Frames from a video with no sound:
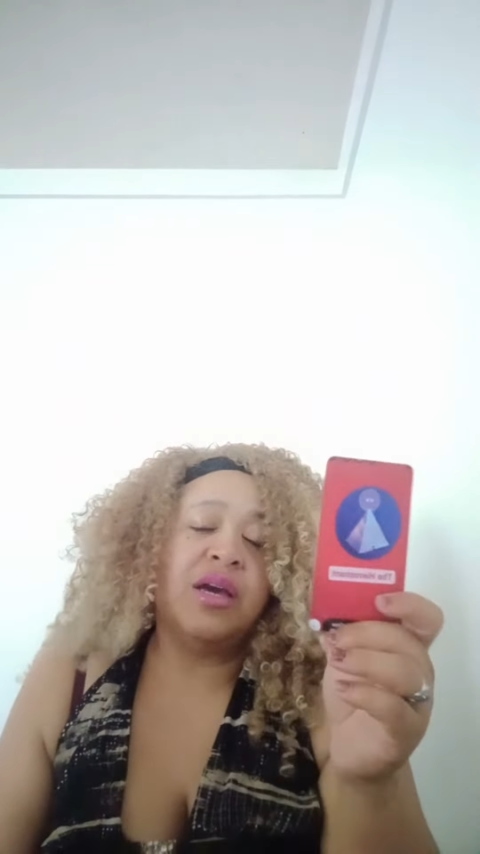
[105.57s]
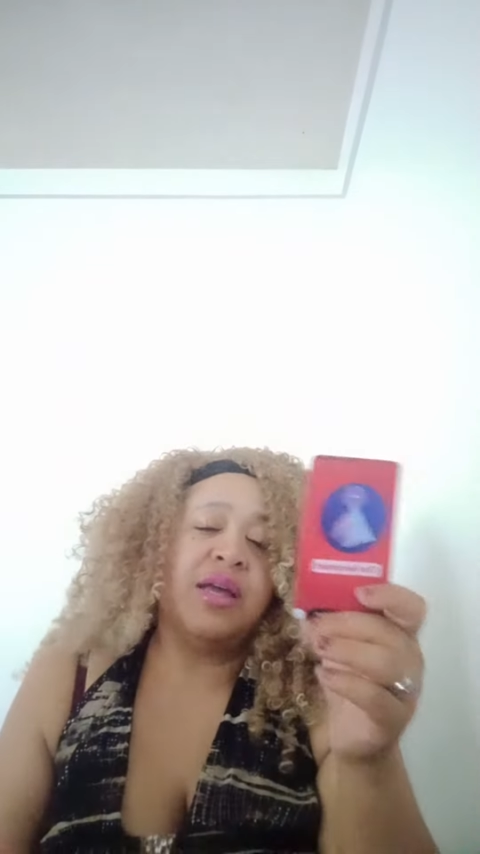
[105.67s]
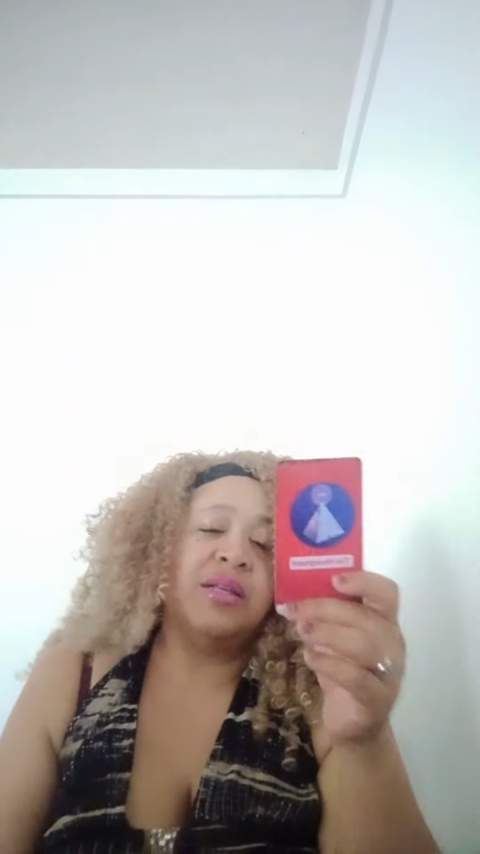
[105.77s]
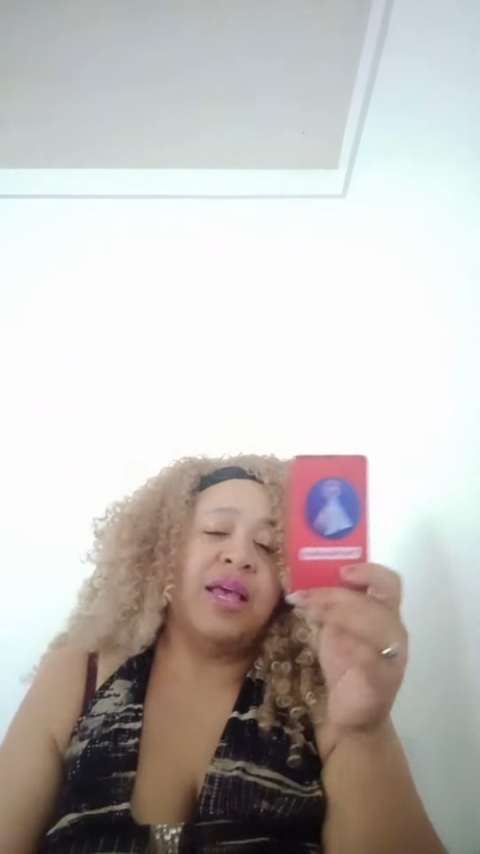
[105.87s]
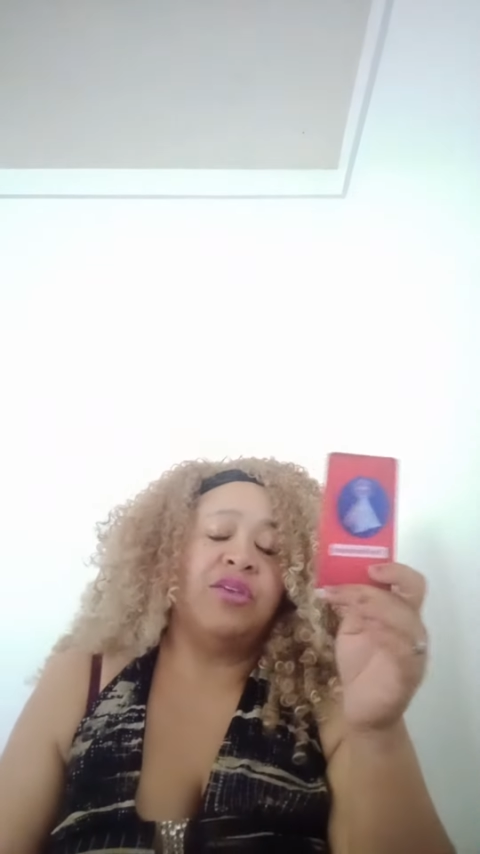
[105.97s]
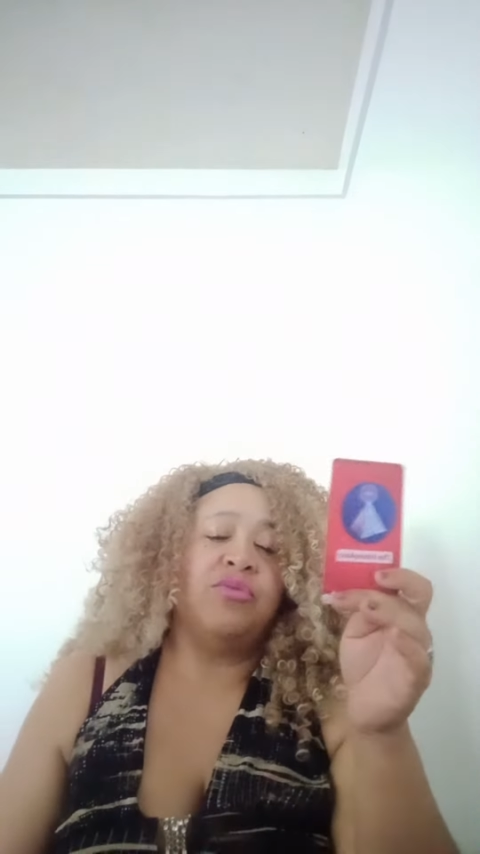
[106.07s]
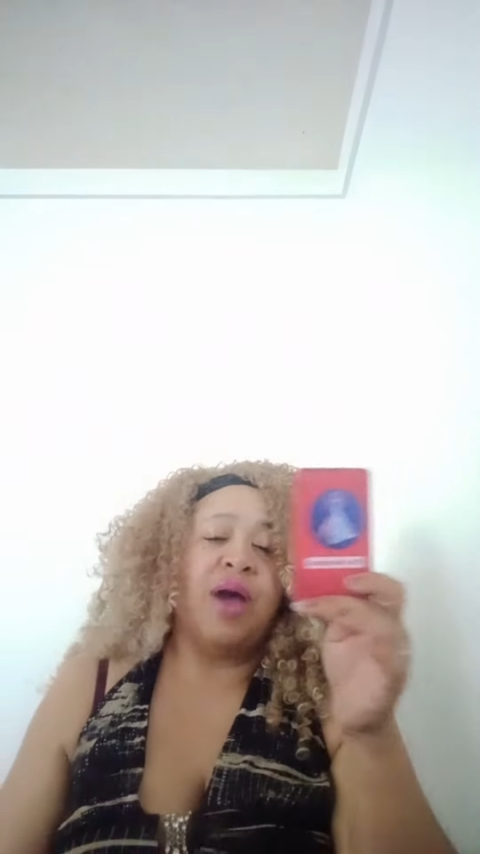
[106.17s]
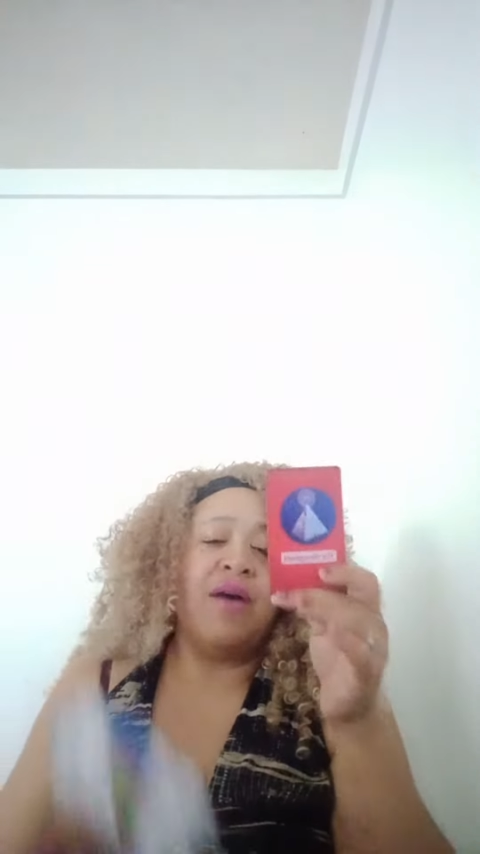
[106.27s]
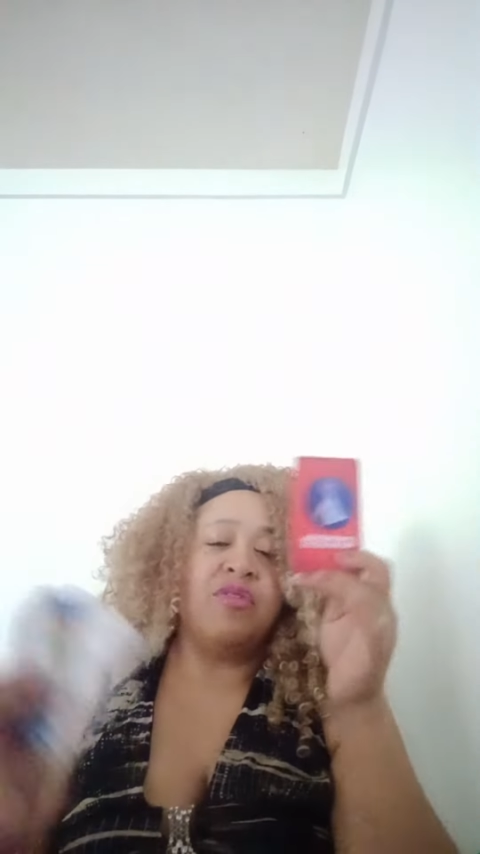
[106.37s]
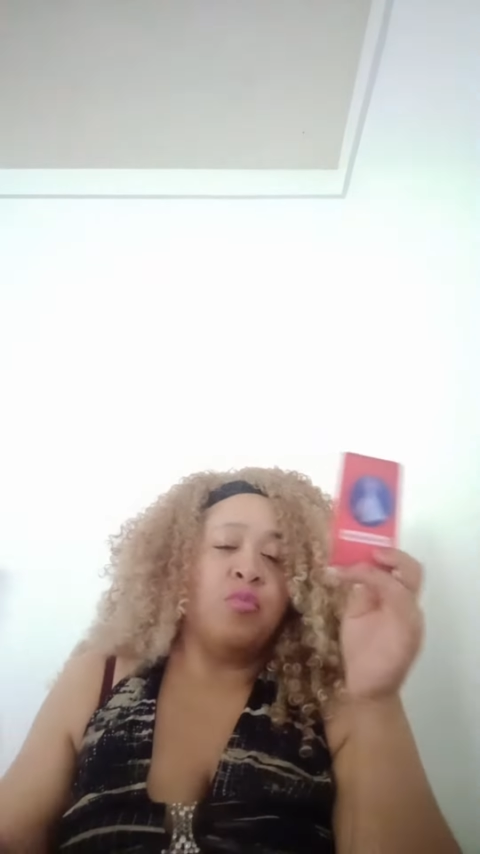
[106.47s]
kind of like you
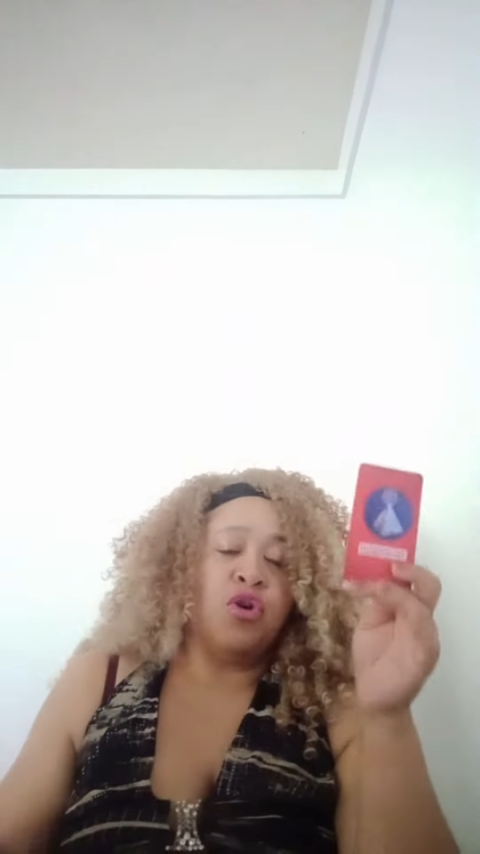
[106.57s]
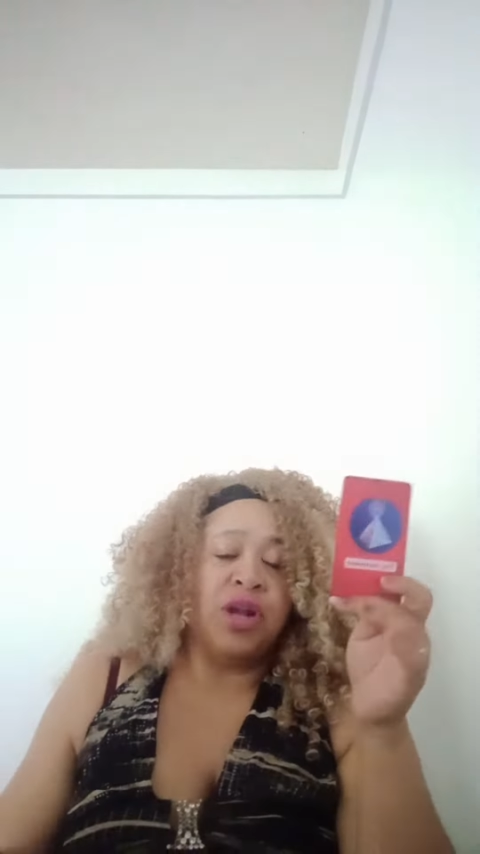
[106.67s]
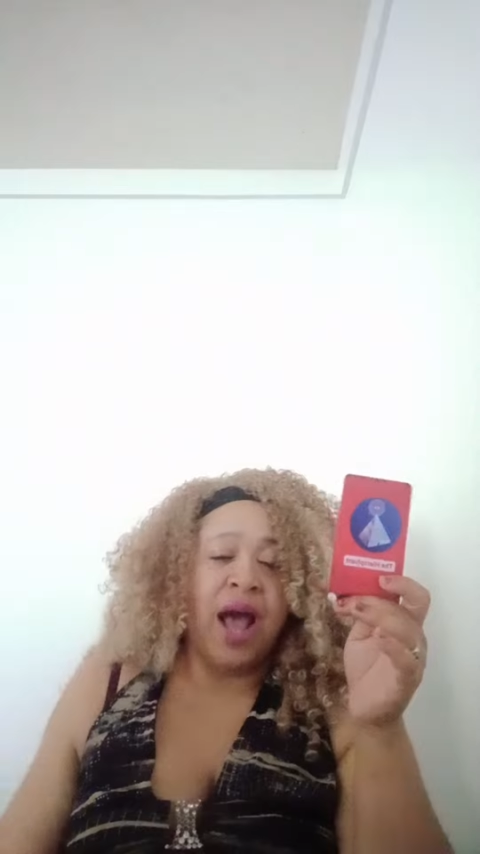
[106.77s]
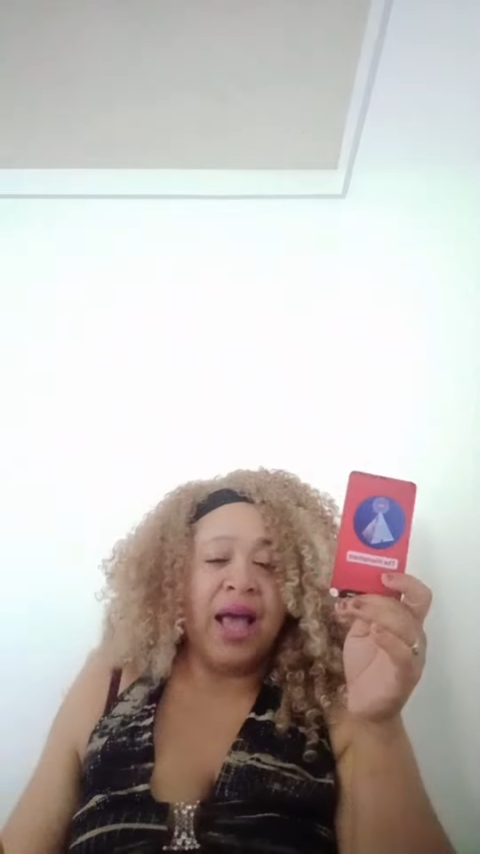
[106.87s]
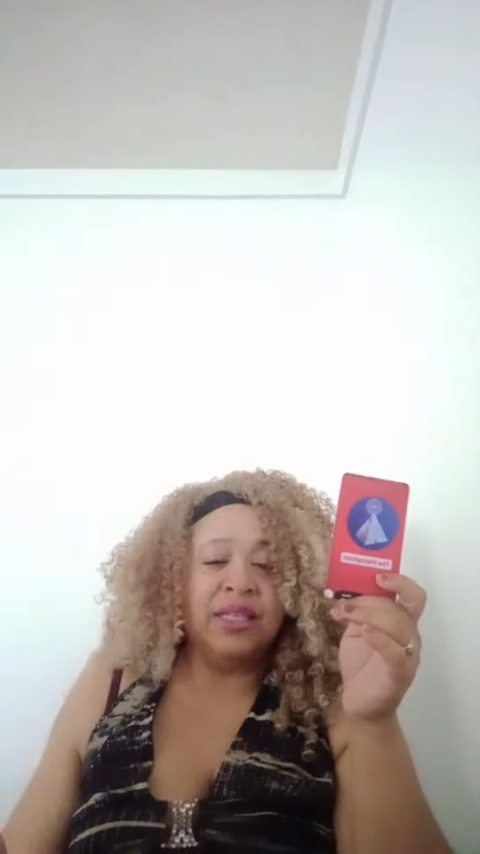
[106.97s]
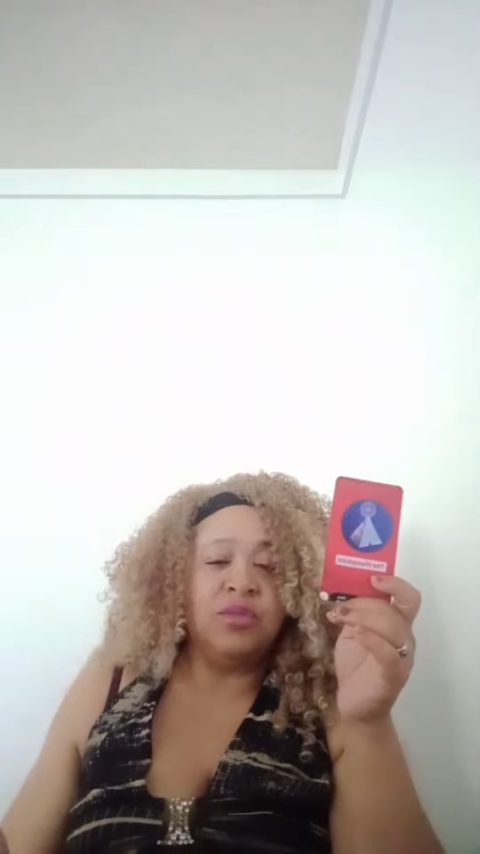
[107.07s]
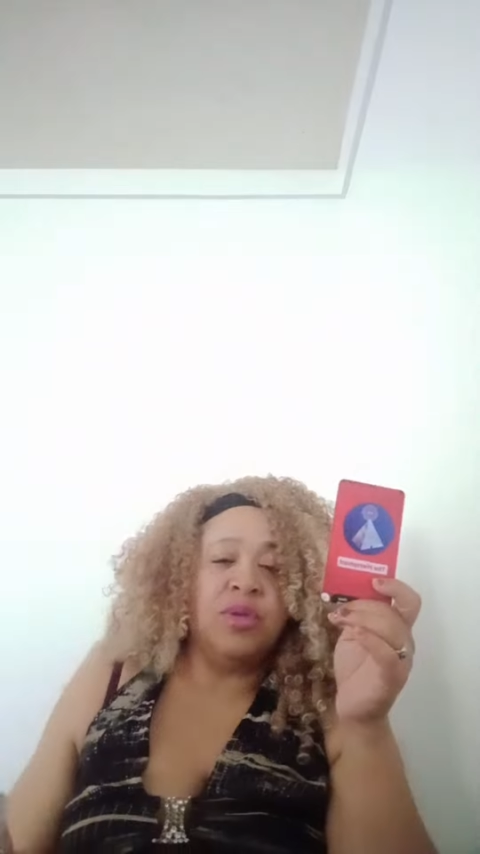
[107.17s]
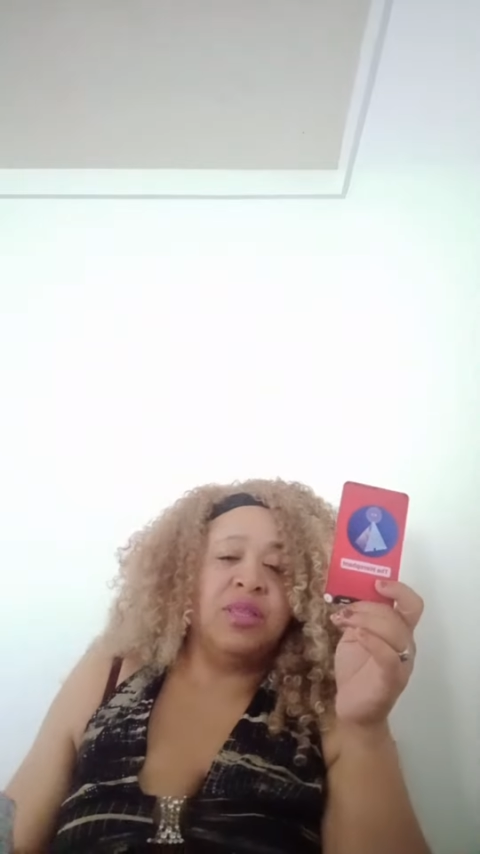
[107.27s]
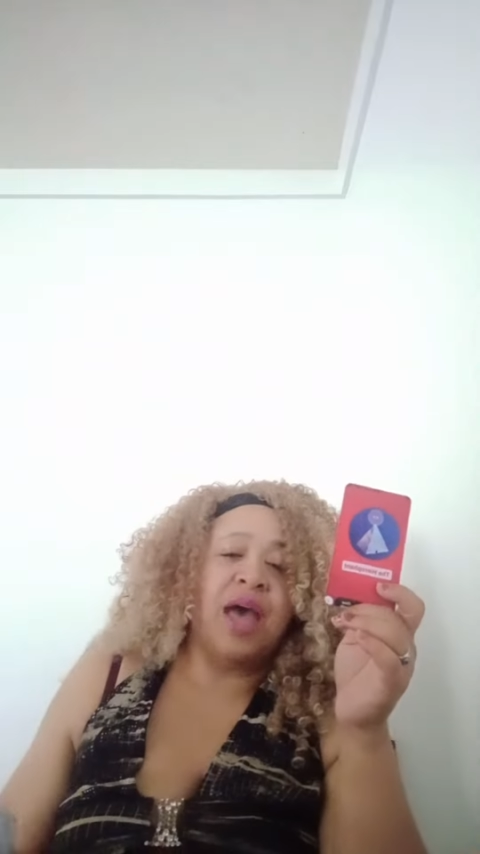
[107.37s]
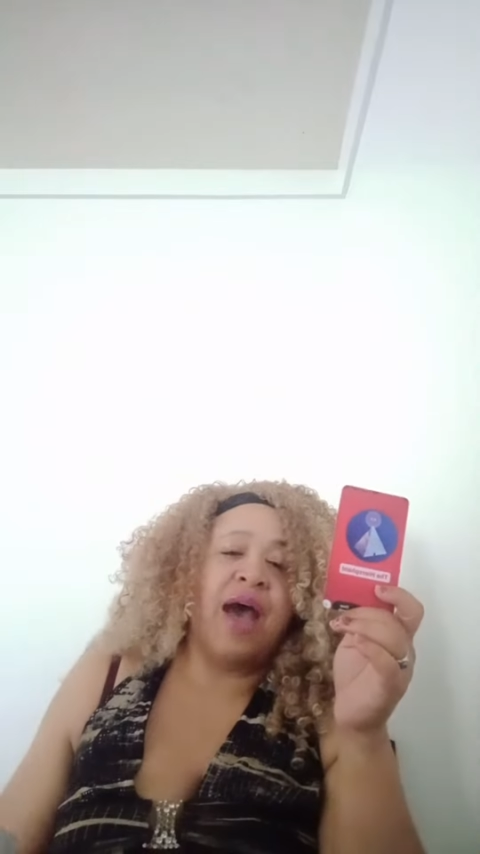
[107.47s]
have them on ice
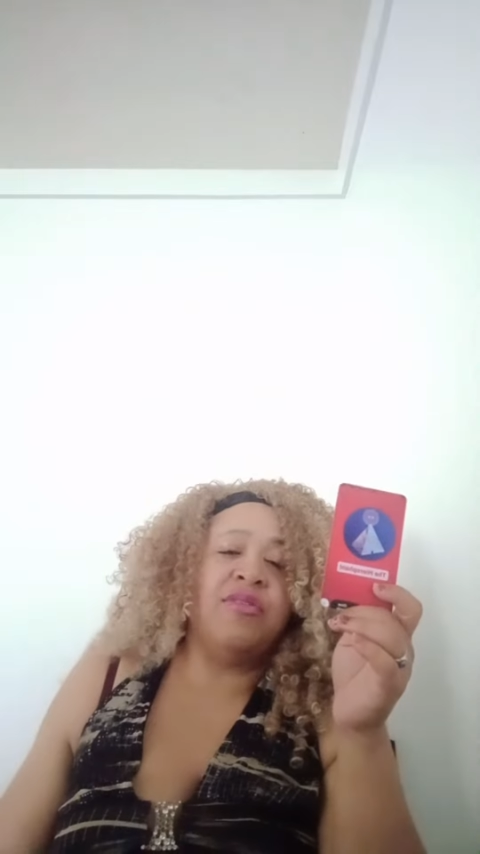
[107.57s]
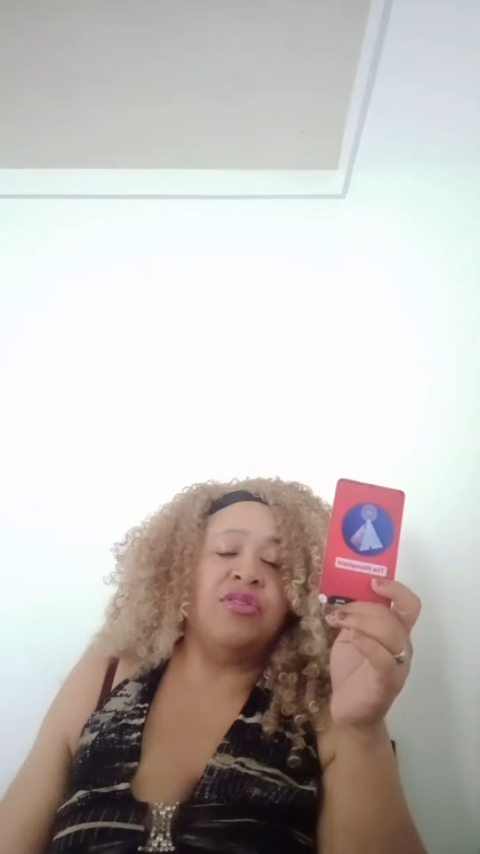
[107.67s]
with that.